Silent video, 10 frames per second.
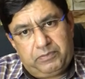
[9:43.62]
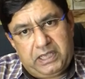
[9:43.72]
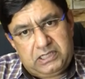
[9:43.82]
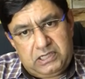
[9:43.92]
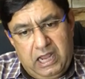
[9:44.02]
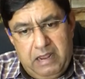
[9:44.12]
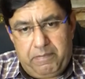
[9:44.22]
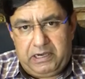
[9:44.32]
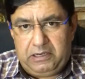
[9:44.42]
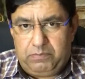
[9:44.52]

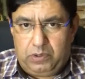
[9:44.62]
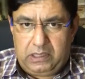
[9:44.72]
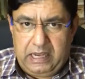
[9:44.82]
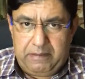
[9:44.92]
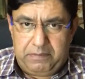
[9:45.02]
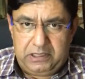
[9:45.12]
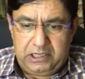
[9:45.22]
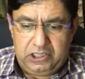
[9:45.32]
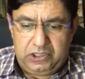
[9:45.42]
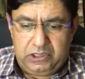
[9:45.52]
extrahepatic portal
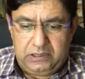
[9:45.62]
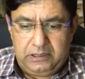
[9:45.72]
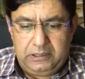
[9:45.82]
hypertension.